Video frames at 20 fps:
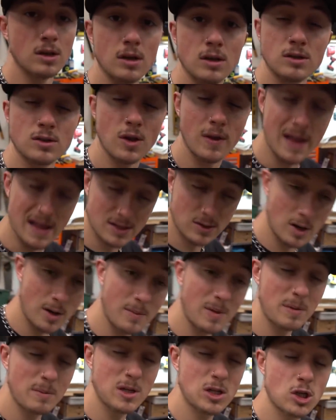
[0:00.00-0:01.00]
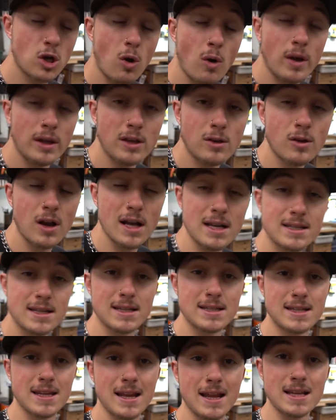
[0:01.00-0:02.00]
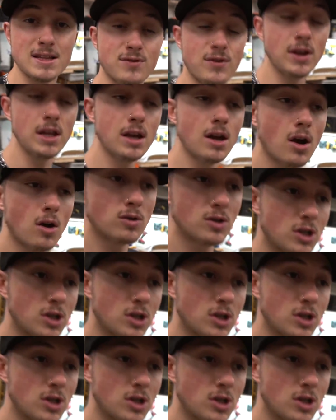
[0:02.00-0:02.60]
So that's what I'm going to be showing you guys in today's video.